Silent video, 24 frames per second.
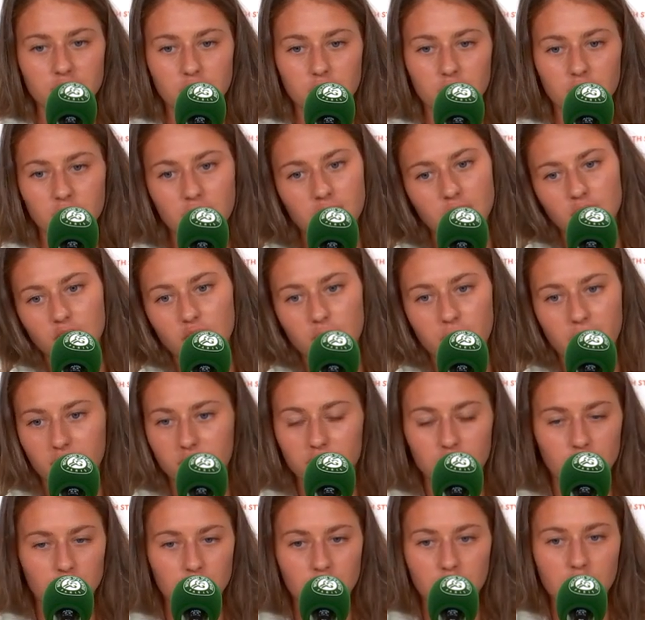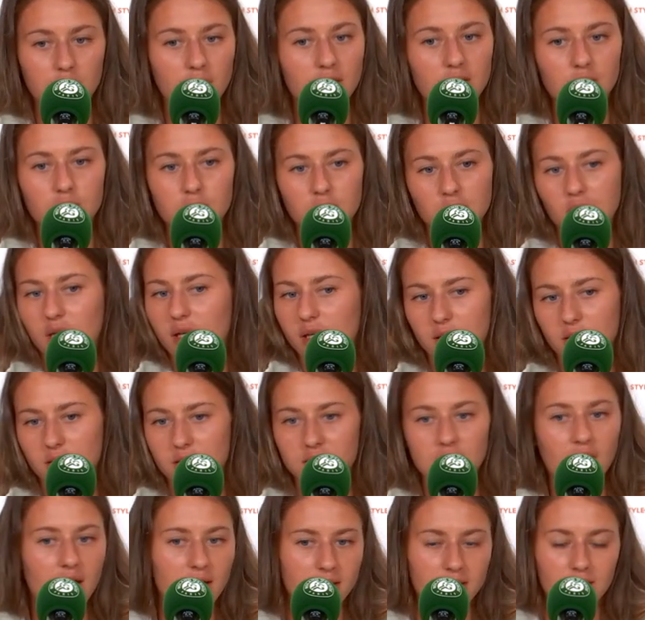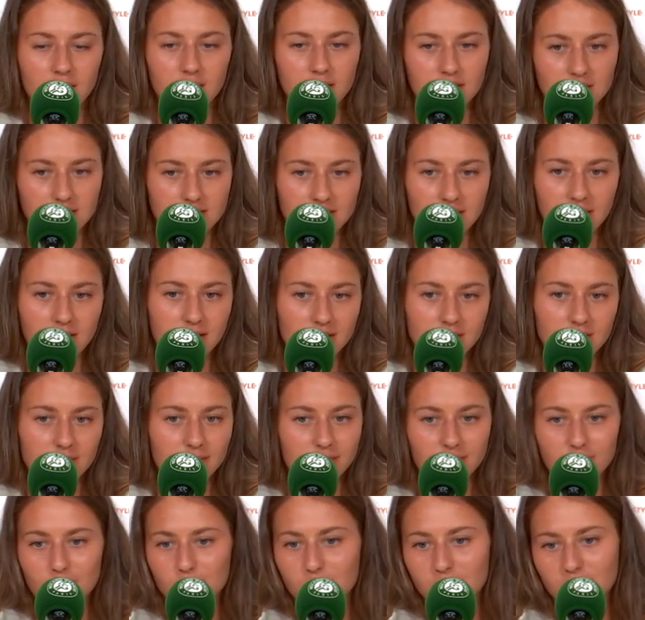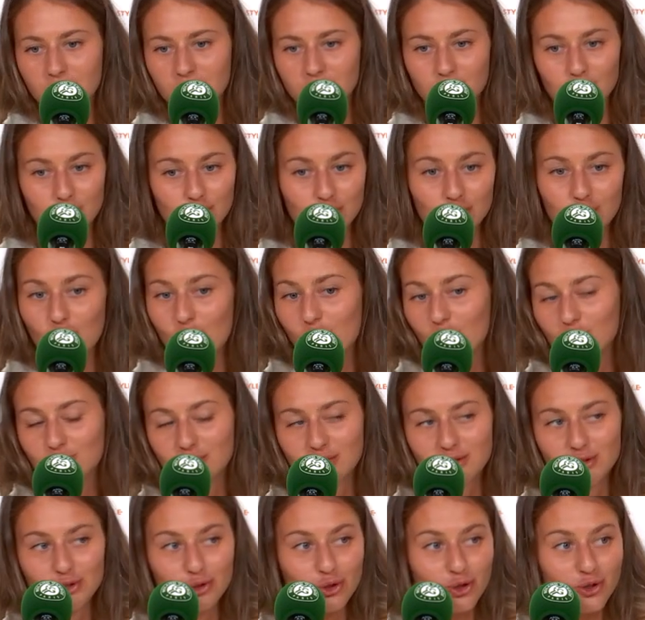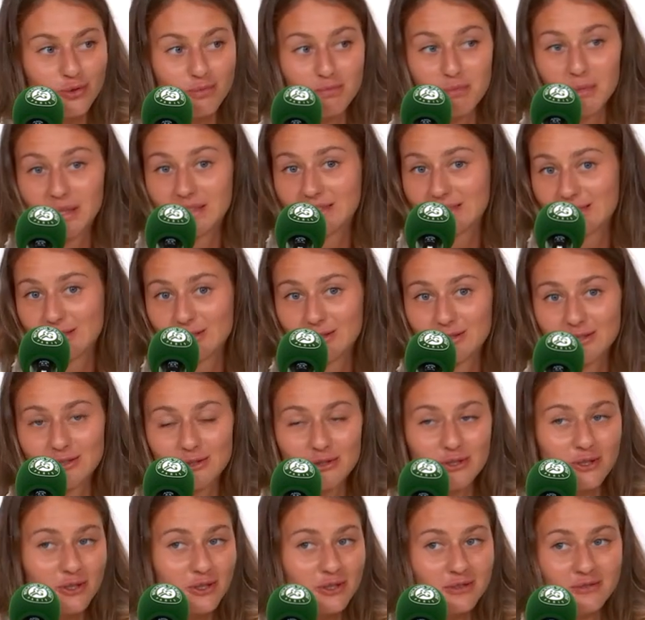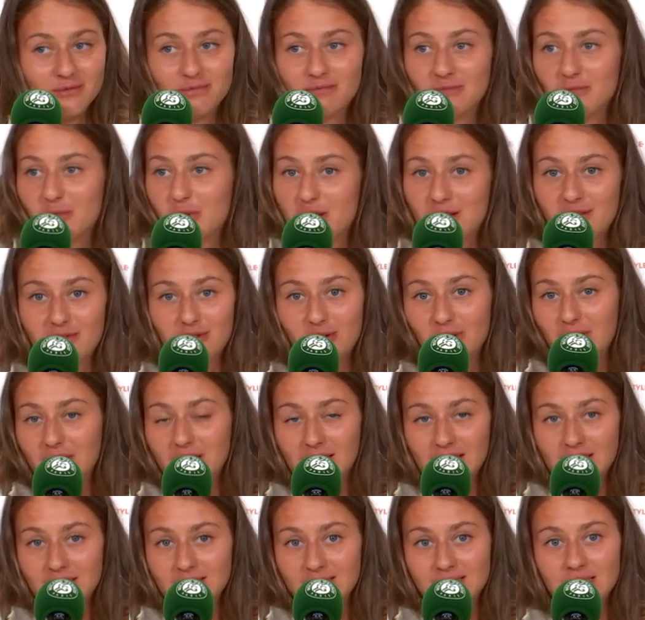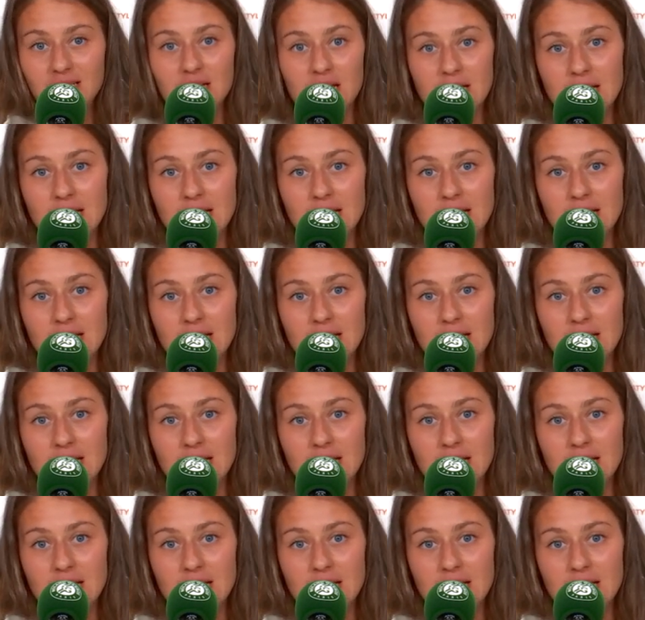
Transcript: I mean, I go back to Ukraine where I can die any second from drones or missiles or whatever it is.